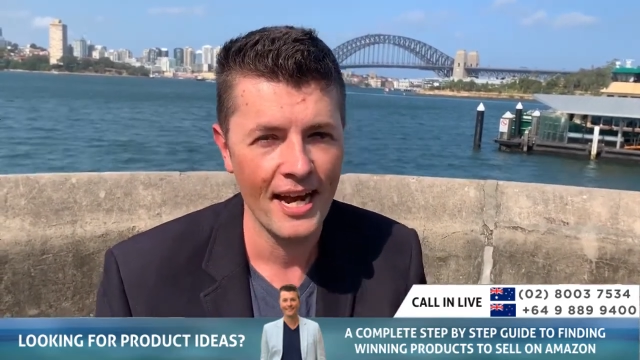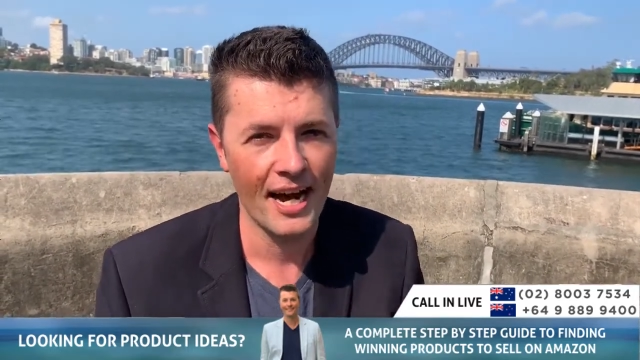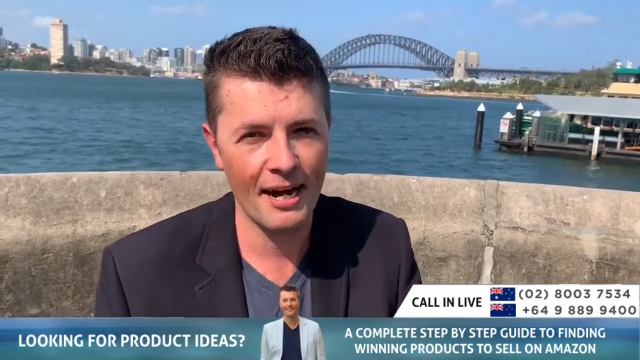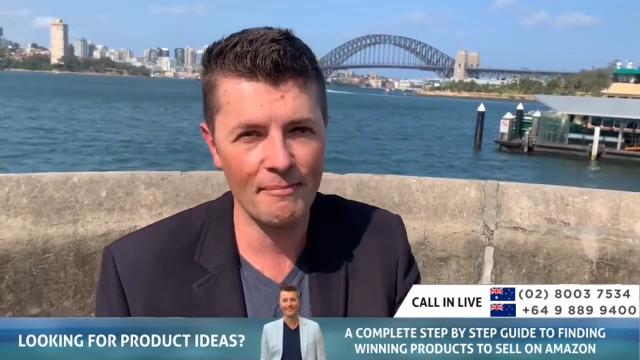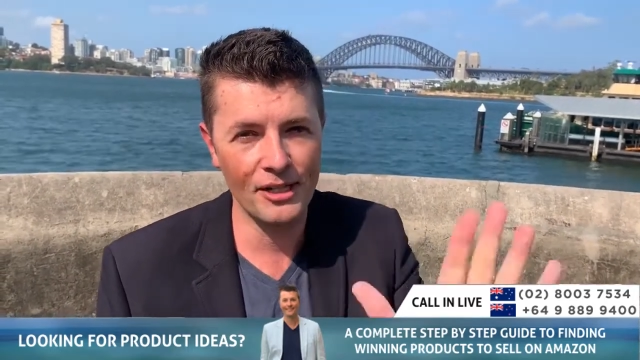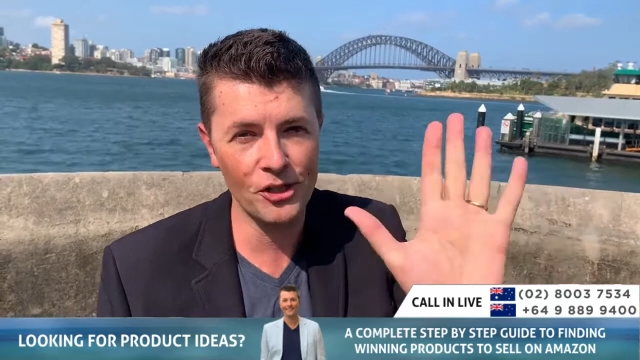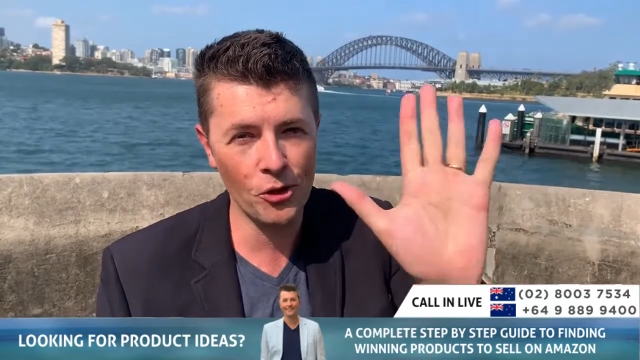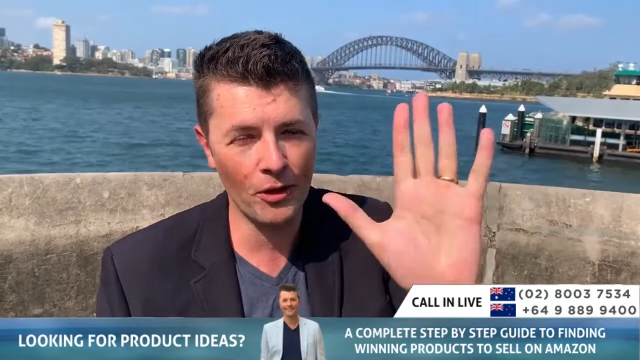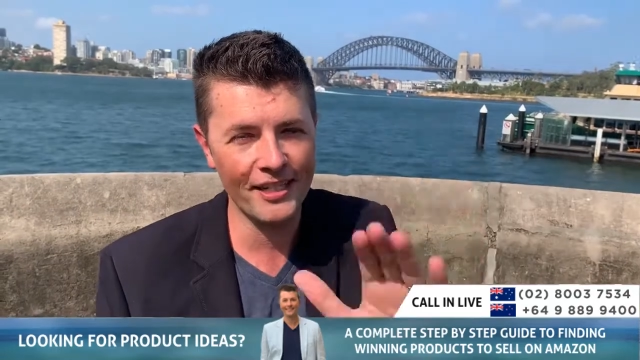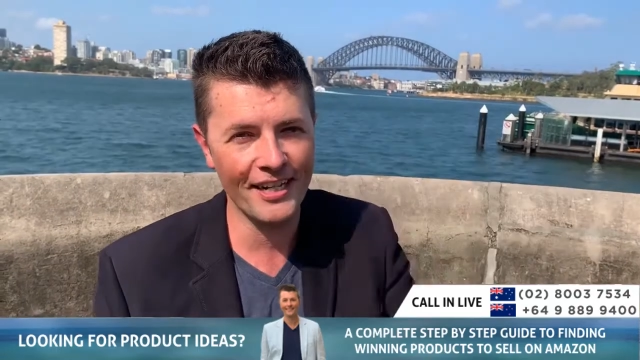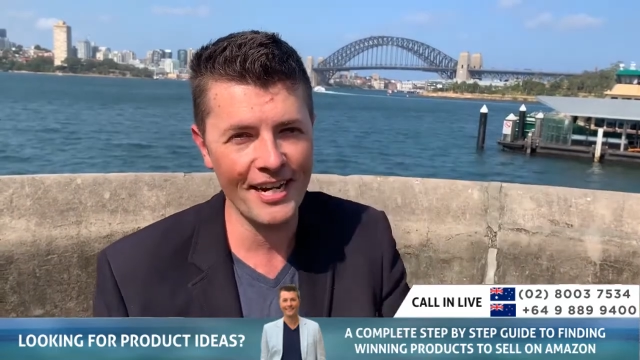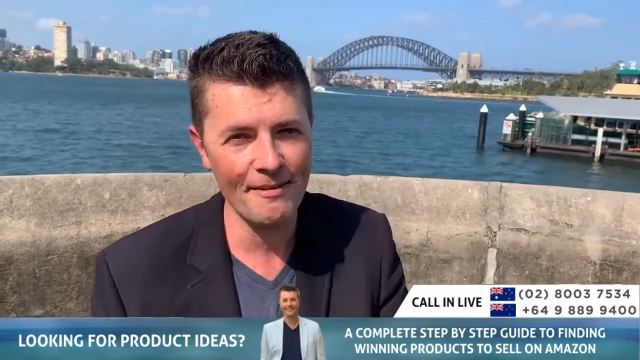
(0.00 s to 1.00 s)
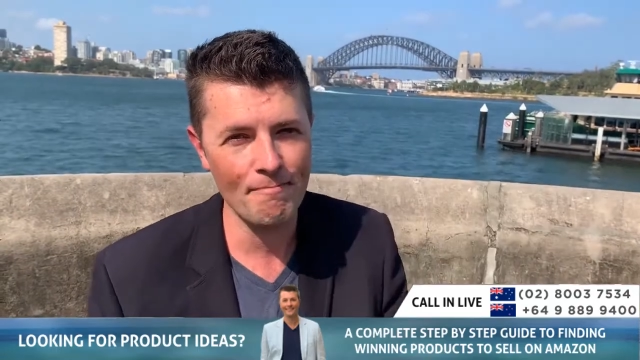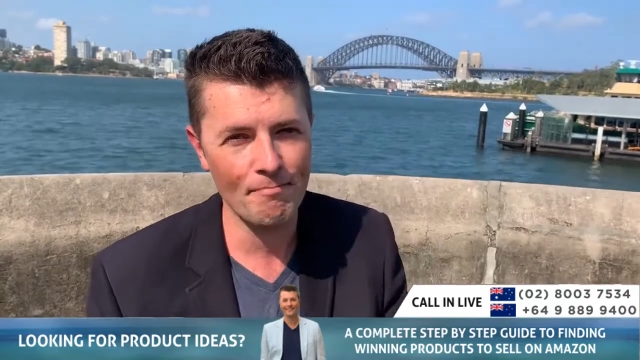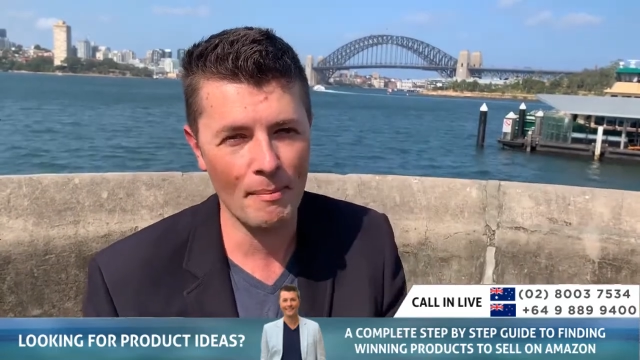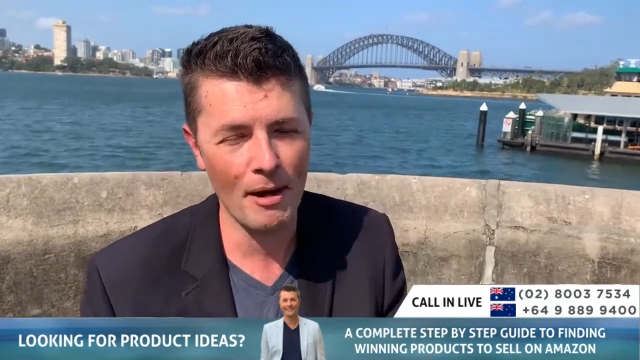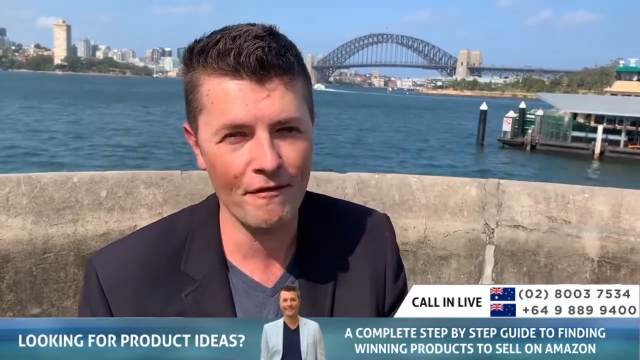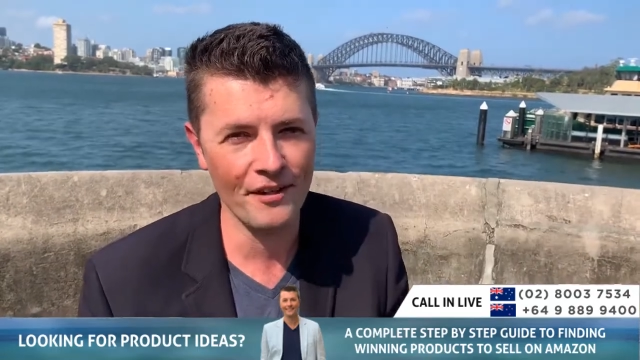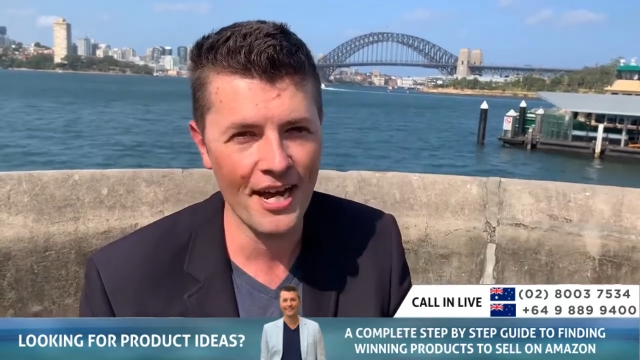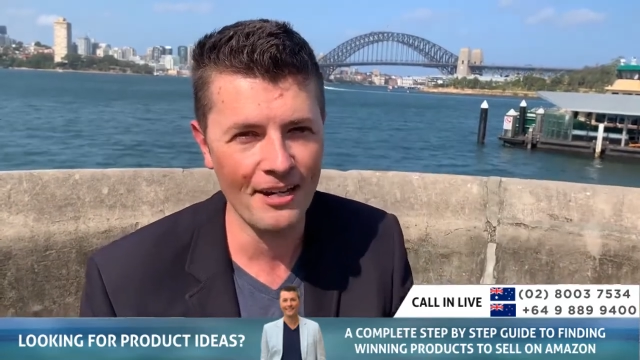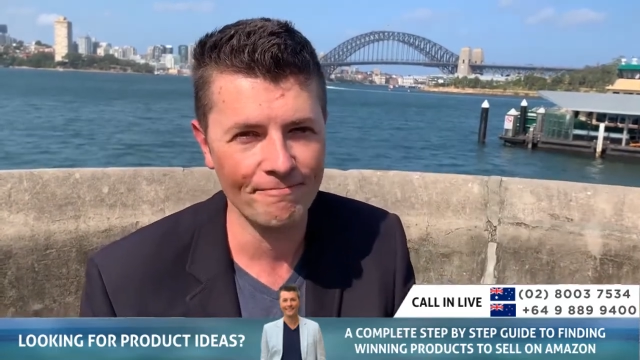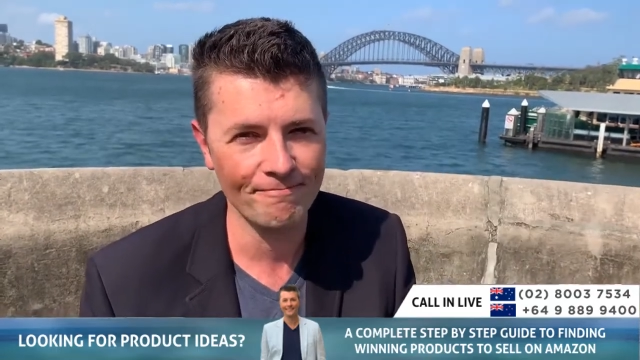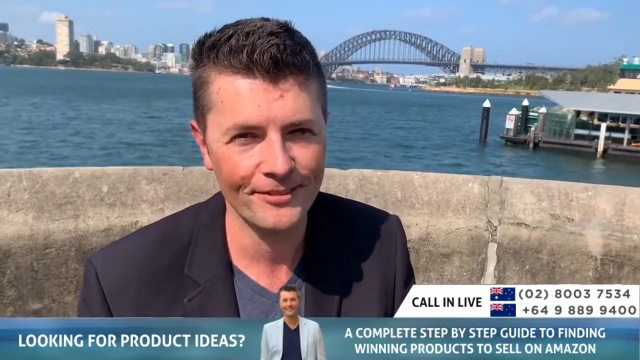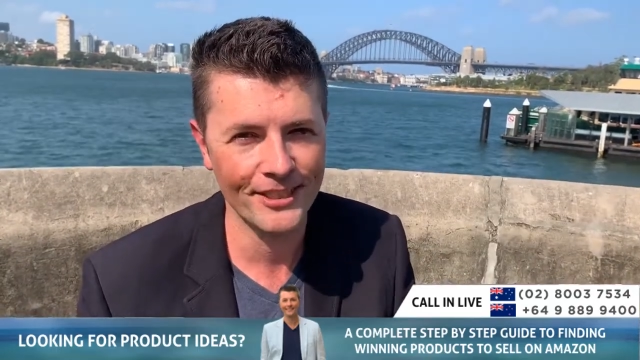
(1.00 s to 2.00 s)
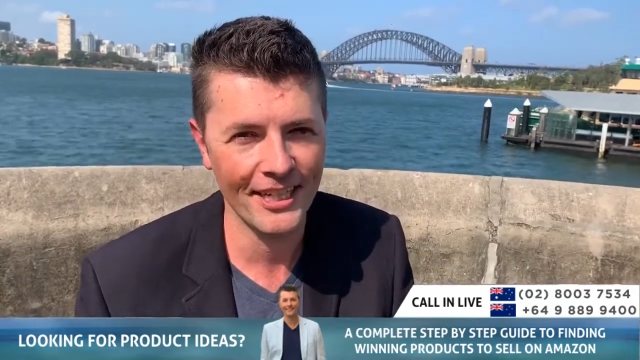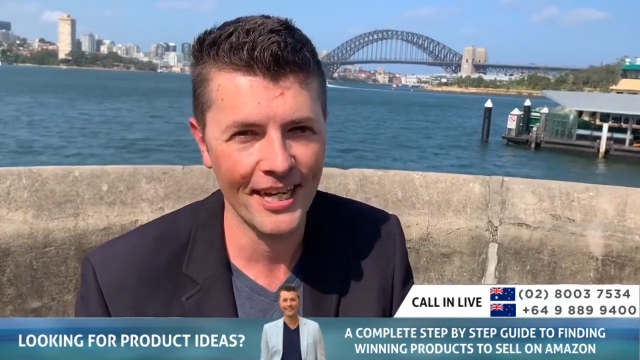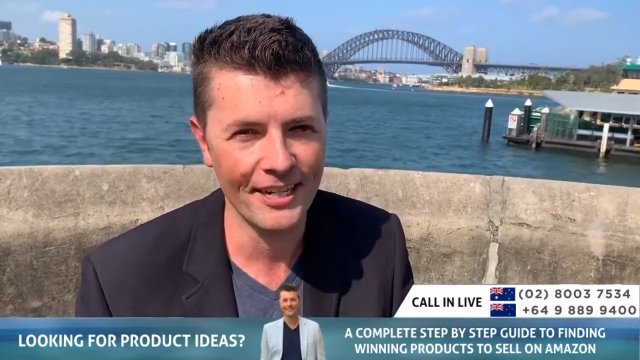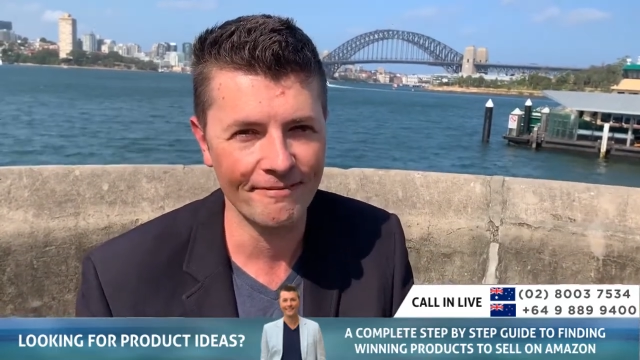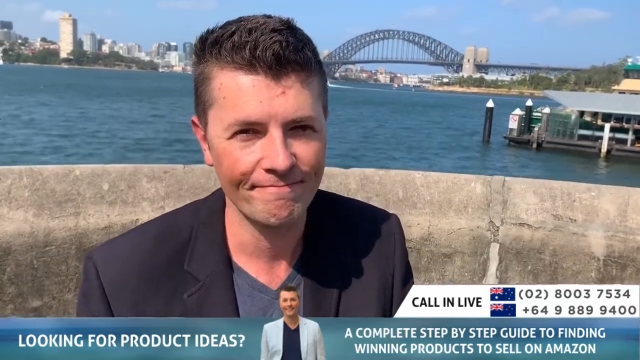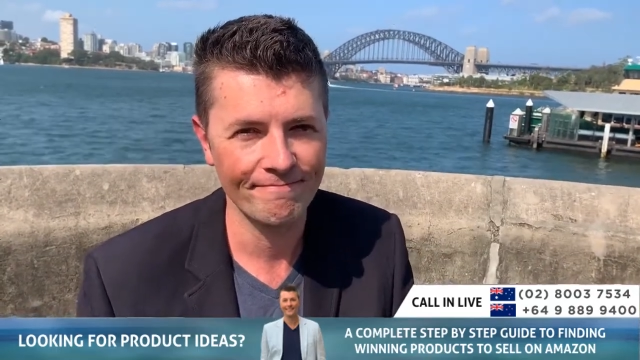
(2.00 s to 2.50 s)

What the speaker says: Enjoy your day. Bye-bye for now. See you later.